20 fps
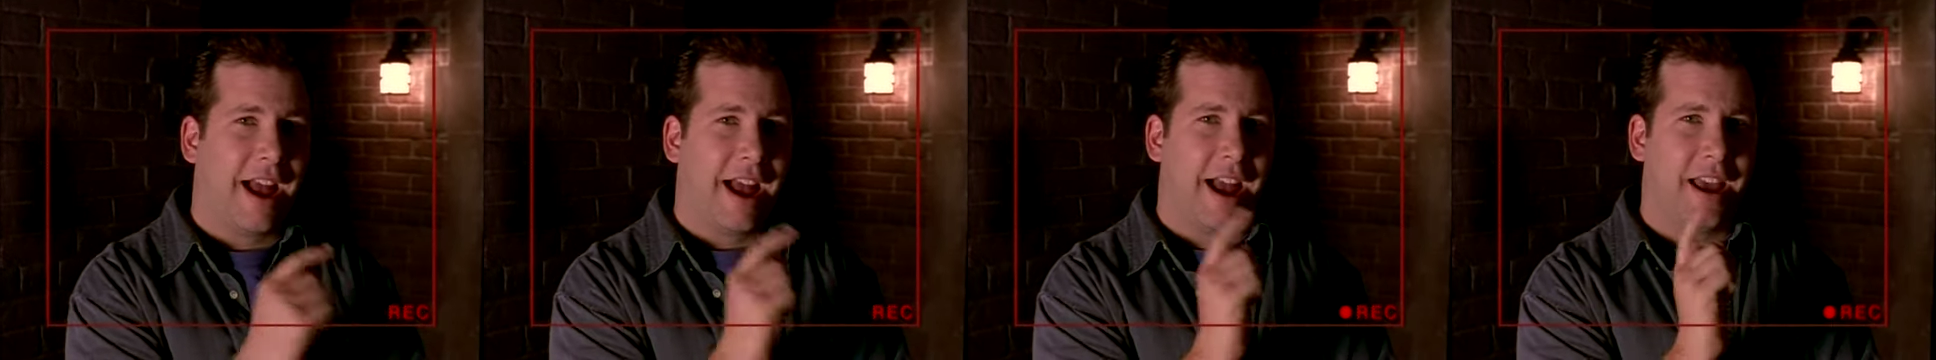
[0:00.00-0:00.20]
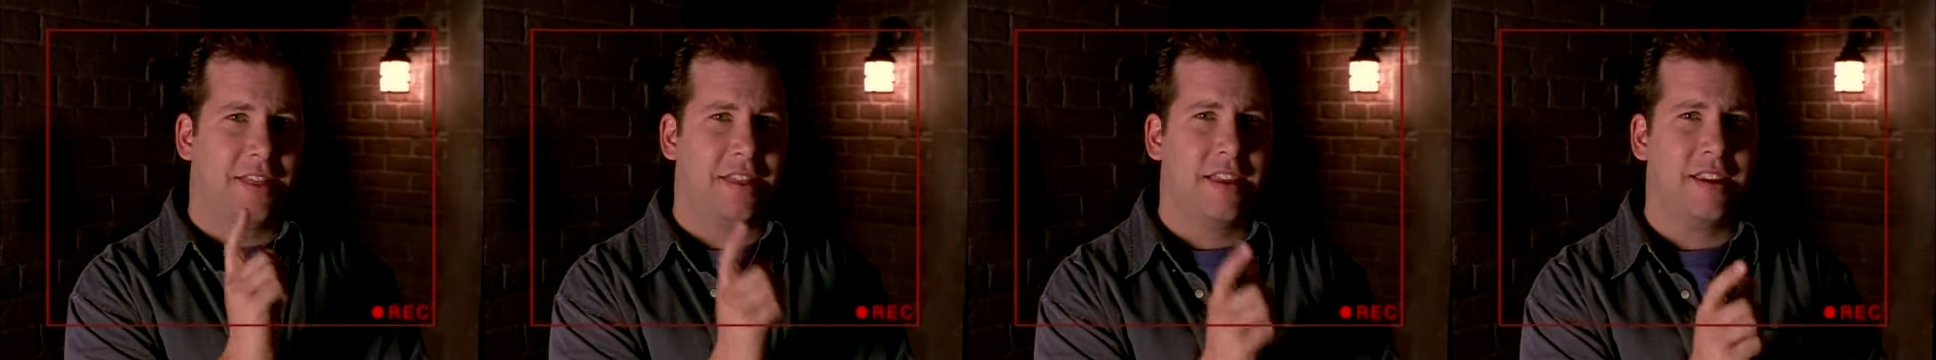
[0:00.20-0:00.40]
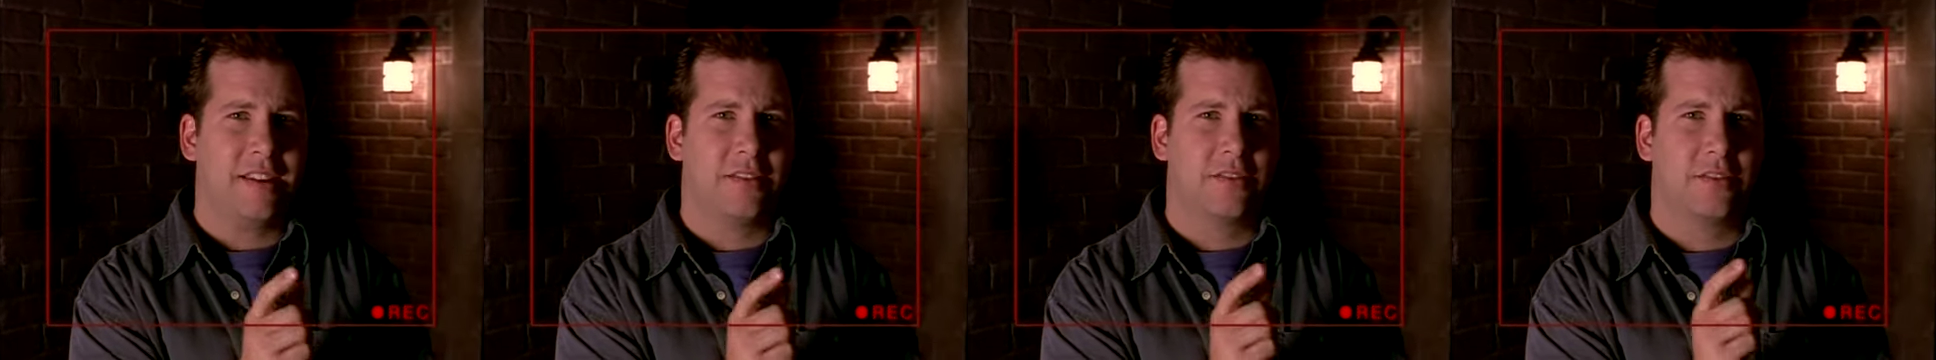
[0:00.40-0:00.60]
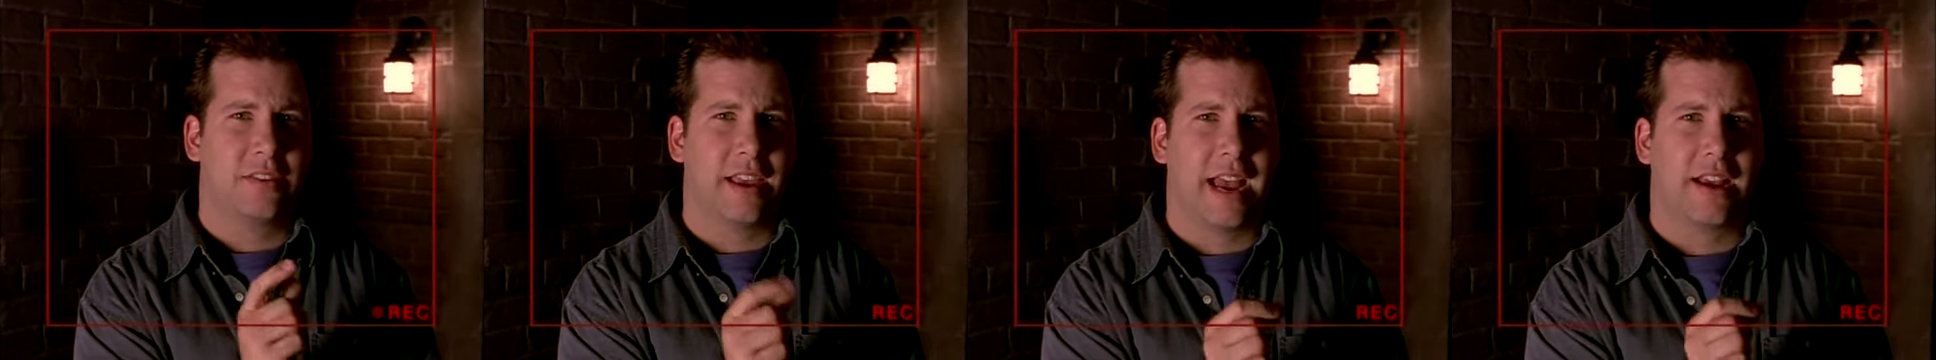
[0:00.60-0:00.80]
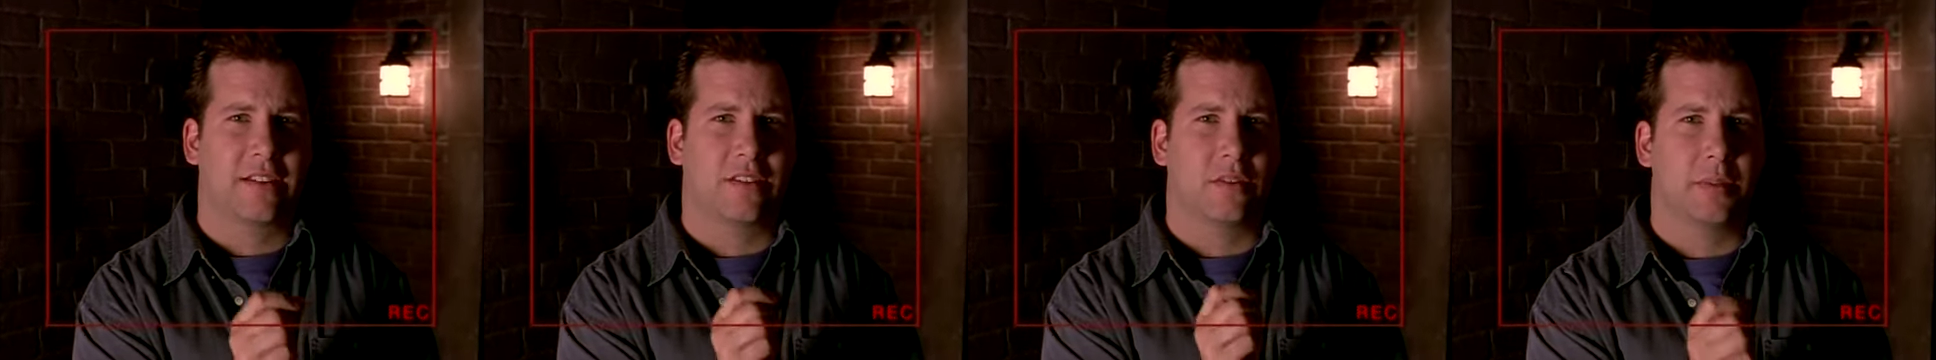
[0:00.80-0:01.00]
I think
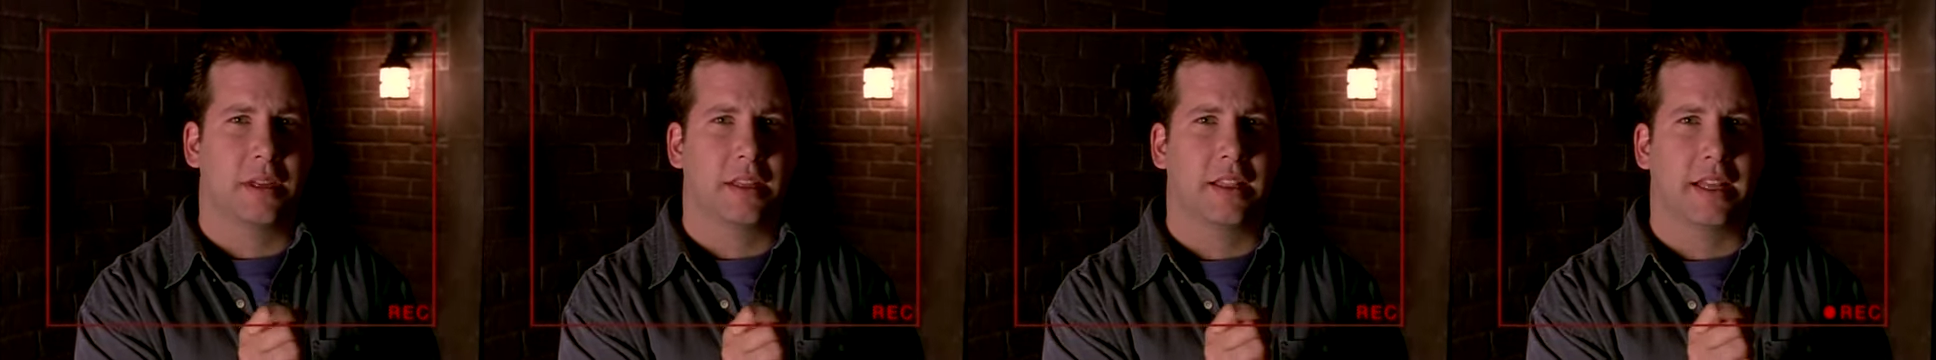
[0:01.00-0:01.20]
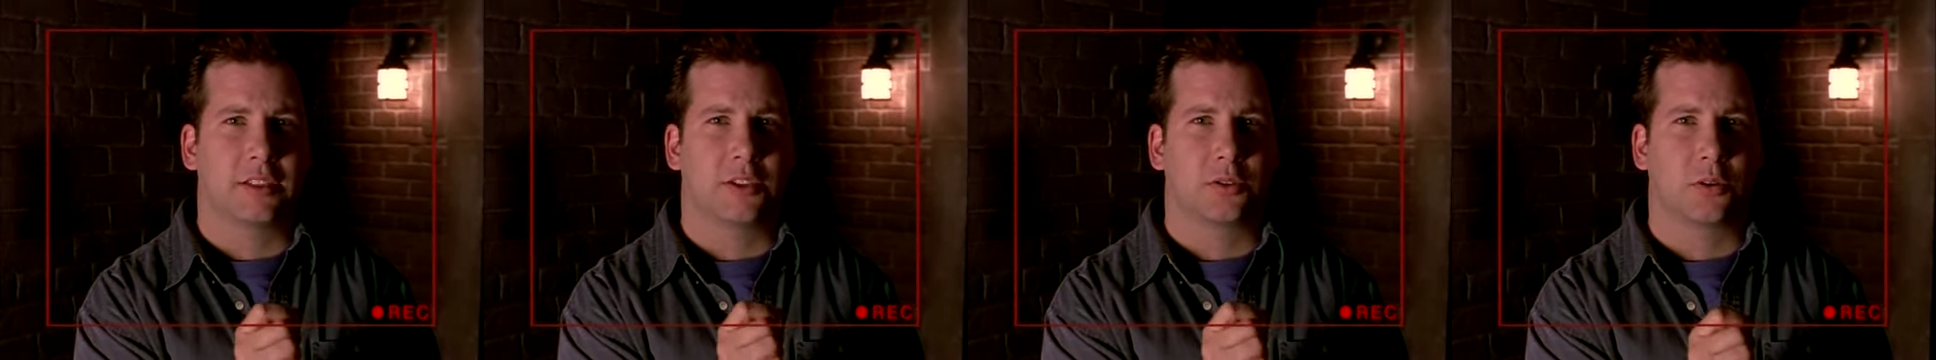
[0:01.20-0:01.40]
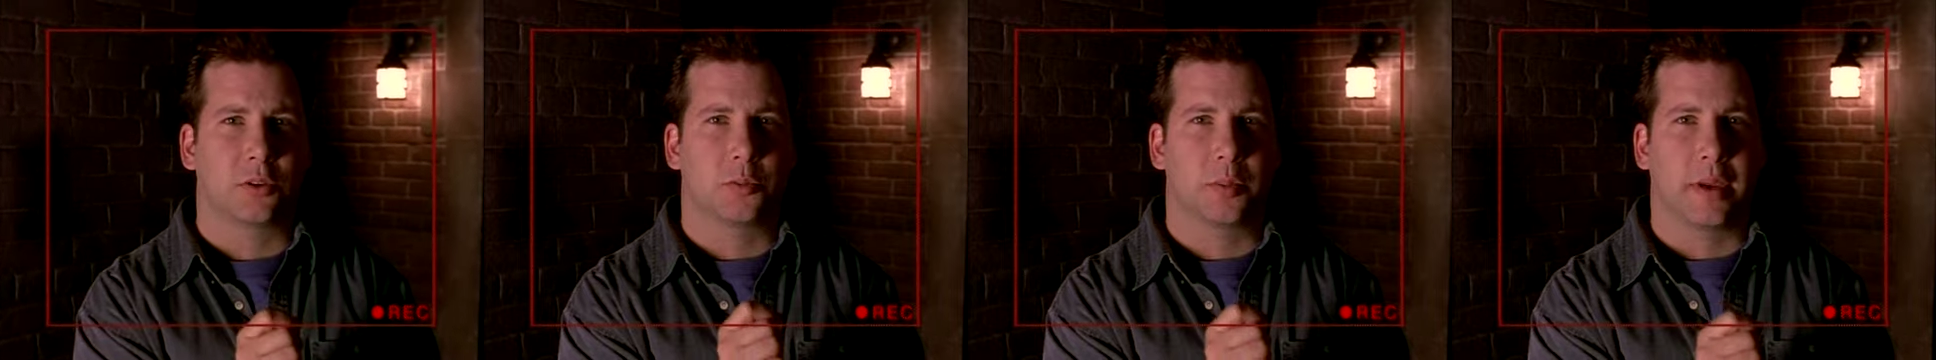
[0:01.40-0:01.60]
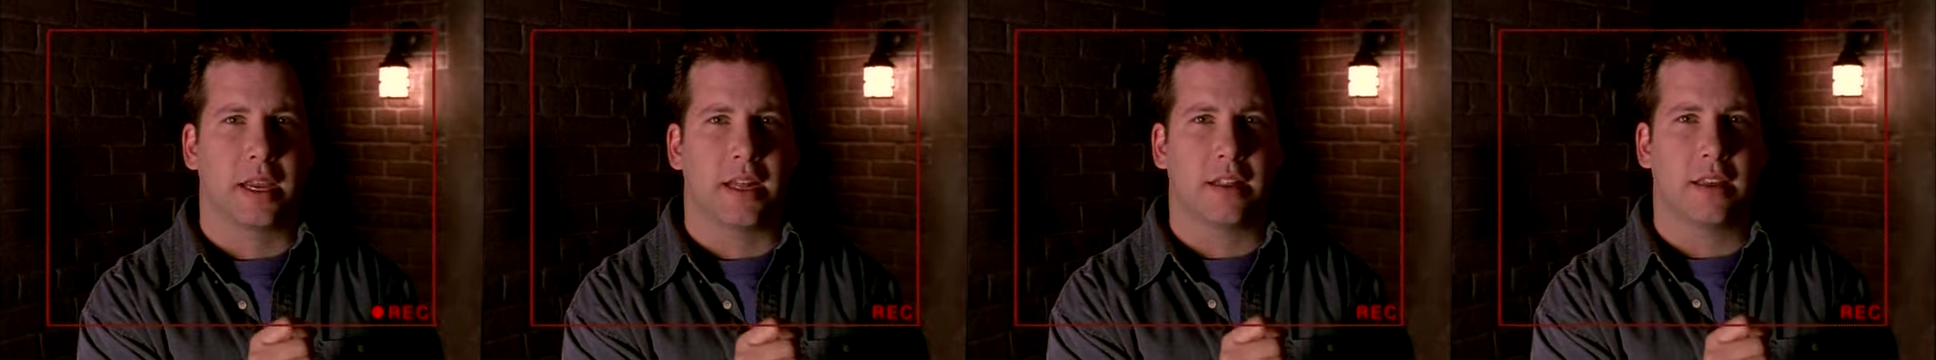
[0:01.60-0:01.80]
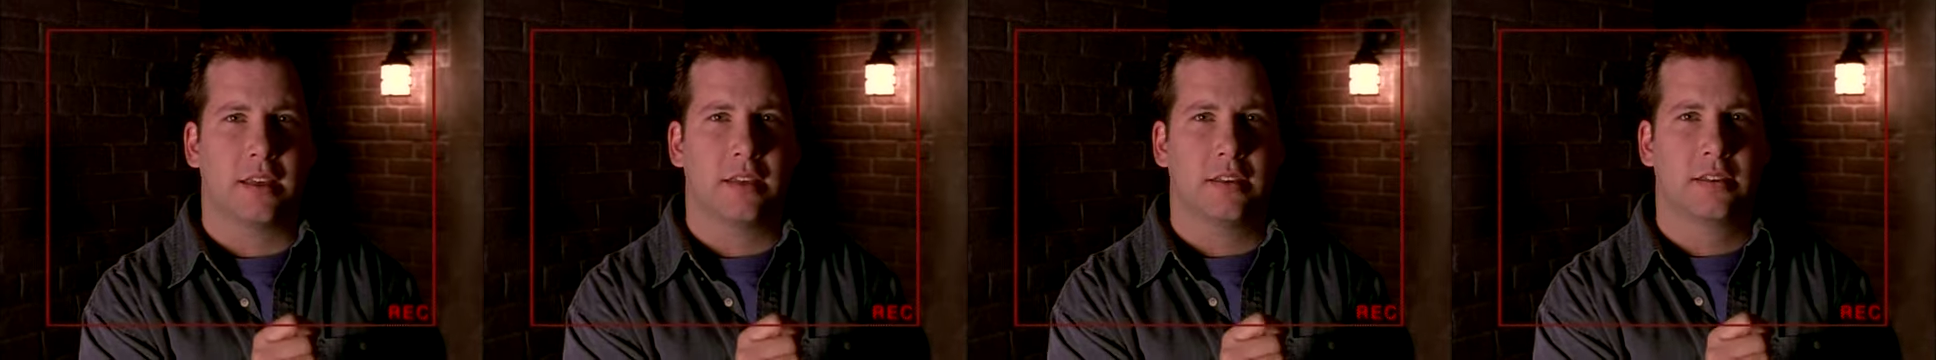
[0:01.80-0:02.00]
Zack's a bit like George
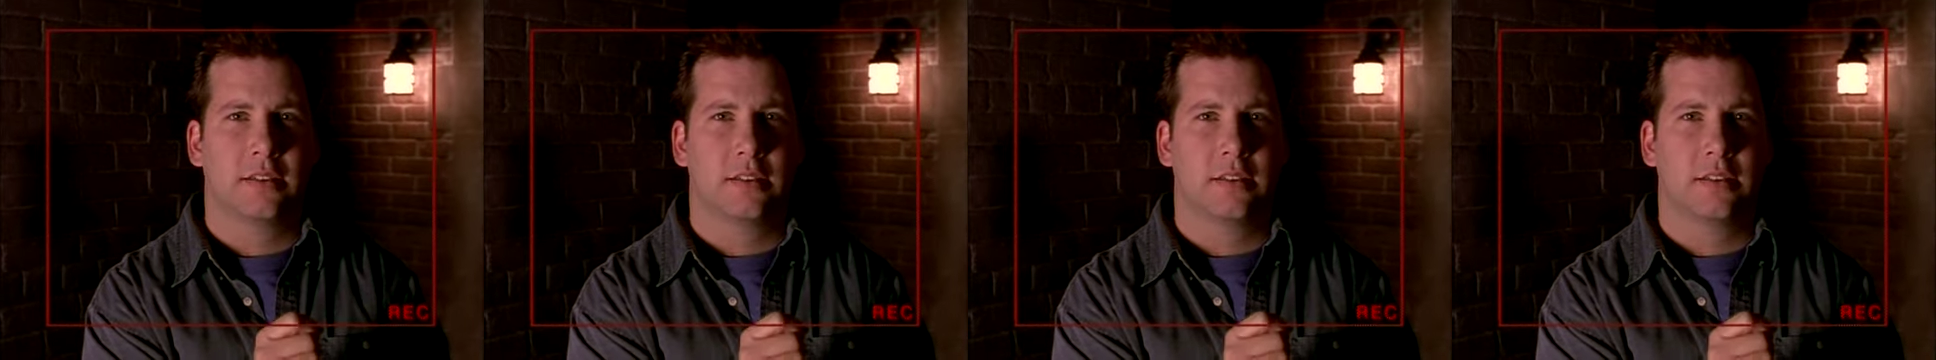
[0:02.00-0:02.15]
Bailey.